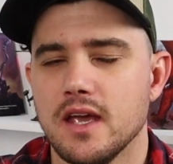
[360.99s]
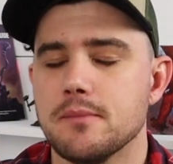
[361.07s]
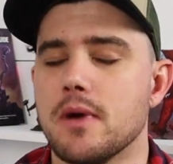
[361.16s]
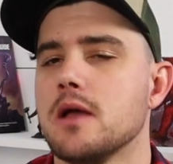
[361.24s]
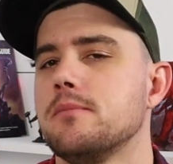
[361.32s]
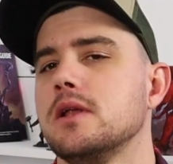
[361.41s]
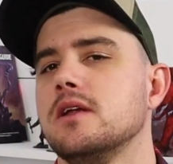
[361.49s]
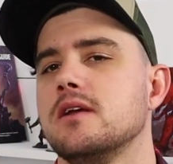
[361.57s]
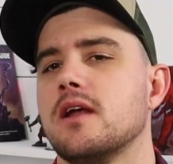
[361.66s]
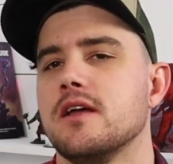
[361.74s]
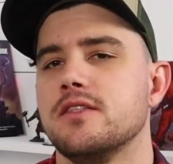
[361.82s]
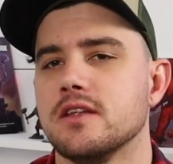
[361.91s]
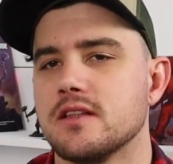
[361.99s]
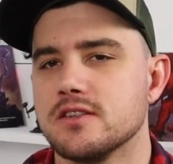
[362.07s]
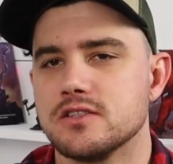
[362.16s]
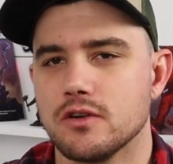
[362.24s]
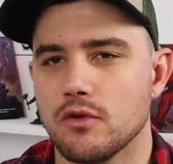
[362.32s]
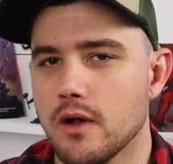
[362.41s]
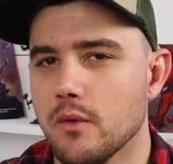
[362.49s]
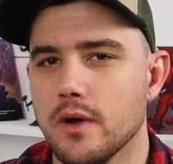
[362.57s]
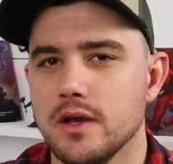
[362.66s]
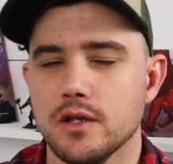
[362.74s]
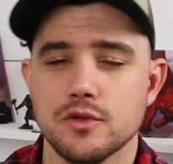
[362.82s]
In my opinion, I think that's a great way to